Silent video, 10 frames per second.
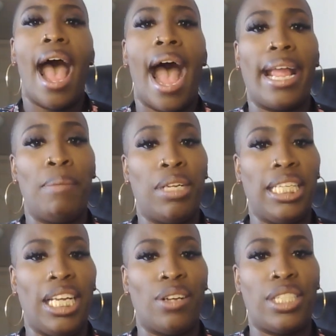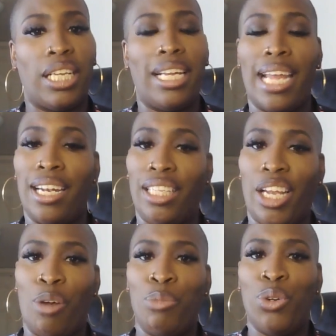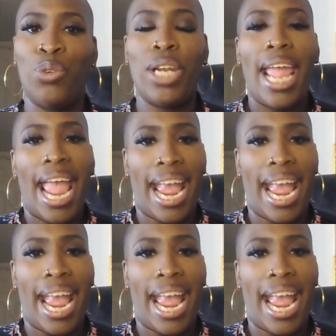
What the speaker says: I am a Leo sun and a Leo moon,